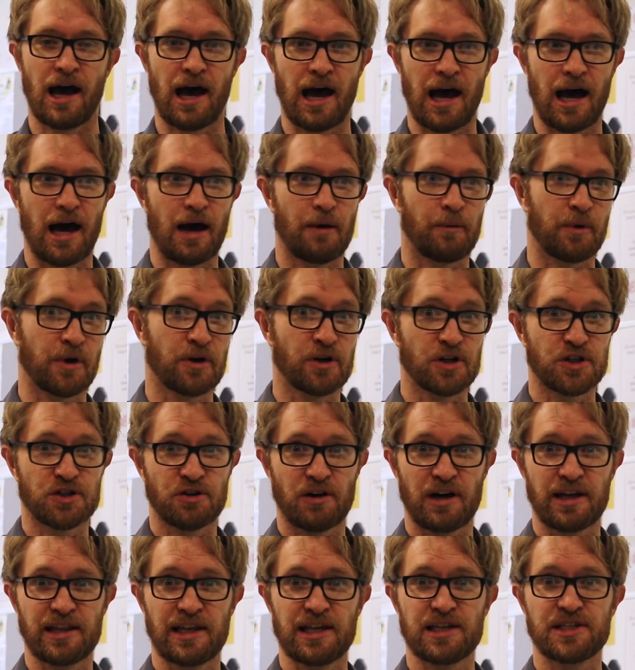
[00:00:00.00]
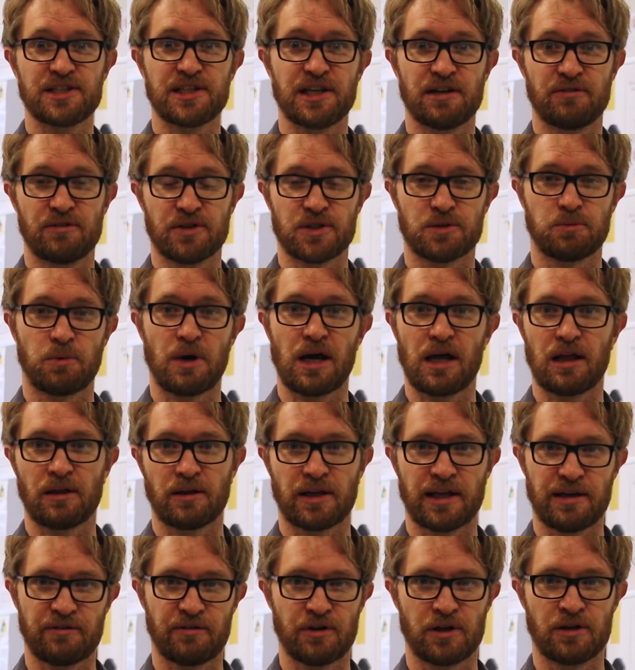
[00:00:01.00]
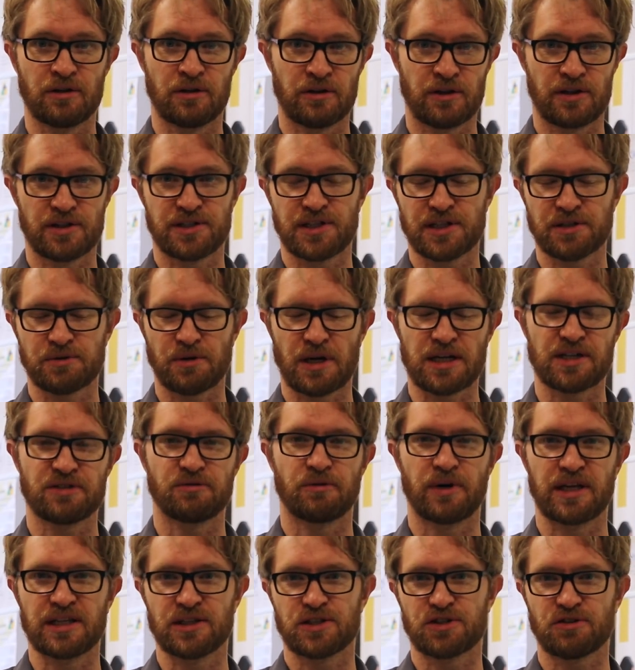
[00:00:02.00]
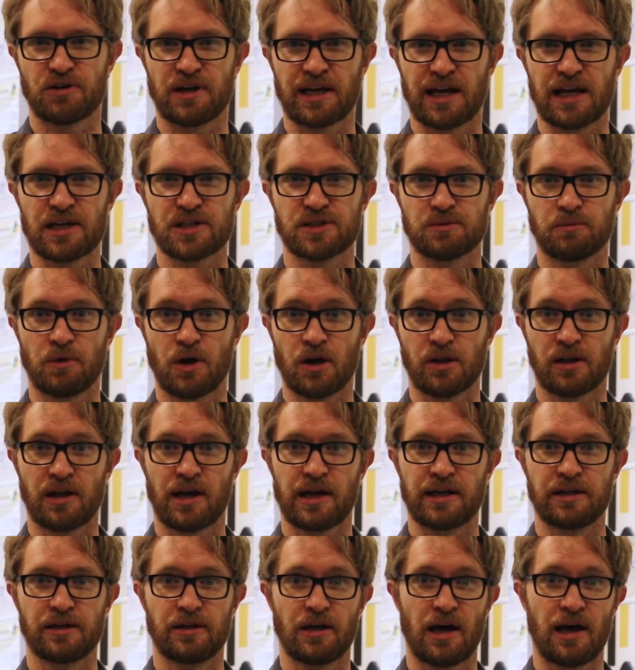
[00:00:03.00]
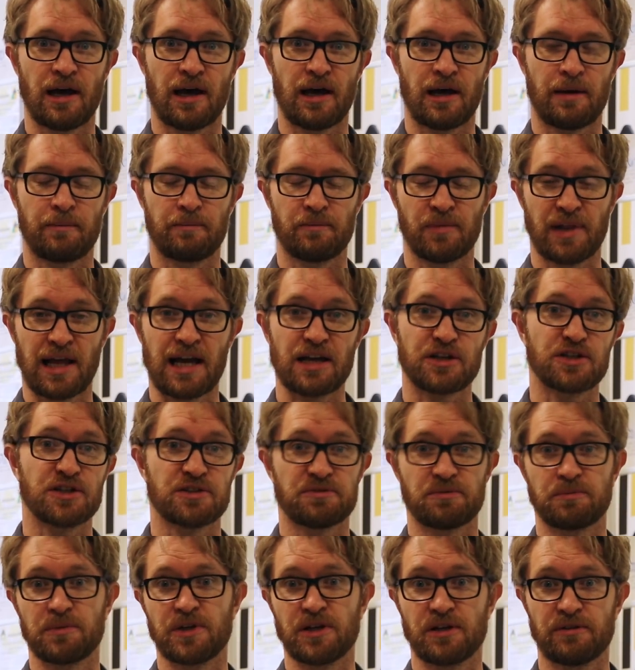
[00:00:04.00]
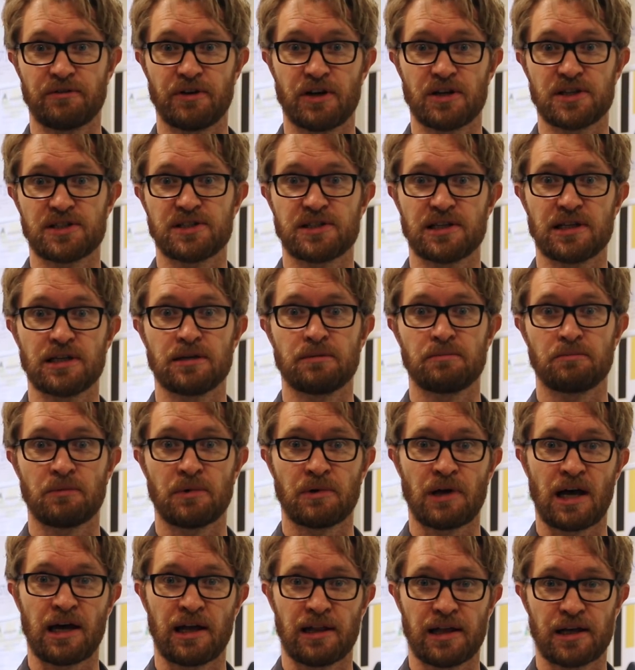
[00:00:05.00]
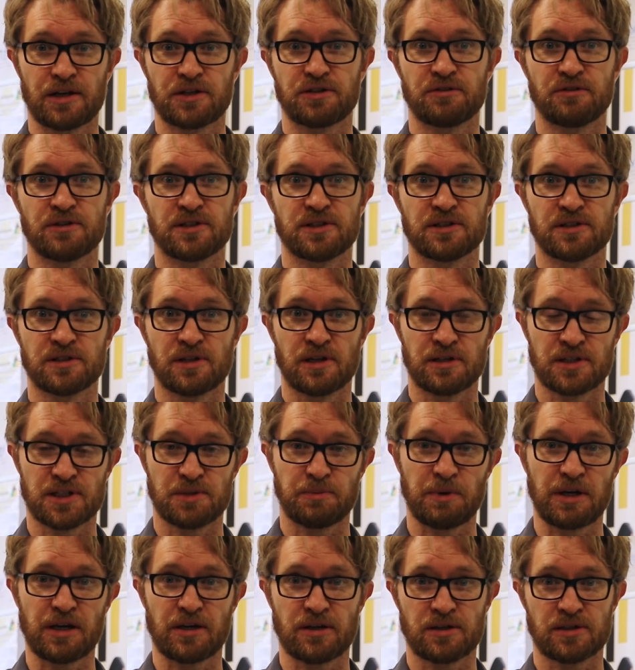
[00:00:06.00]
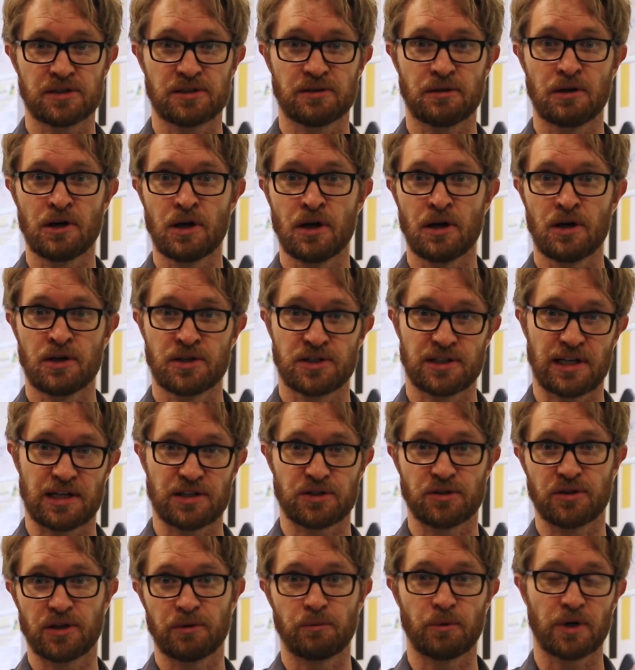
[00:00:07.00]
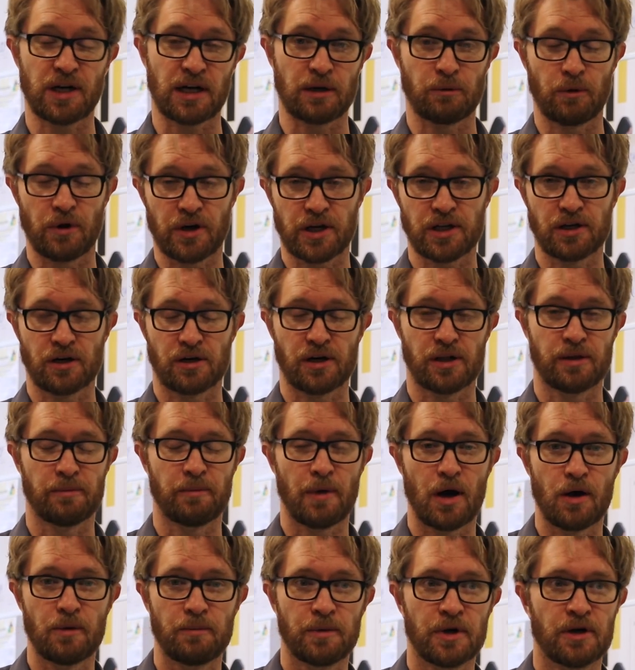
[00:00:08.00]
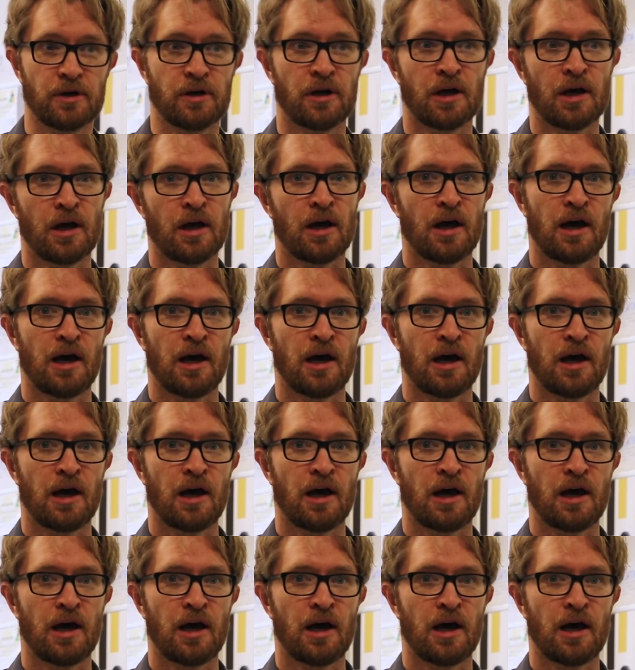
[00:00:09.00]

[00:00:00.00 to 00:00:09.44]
We're going to try this year as well, given the situation we're in, to try and get some online lectures from university lecturers and speakers. So that's something we're kind of working on at the moment.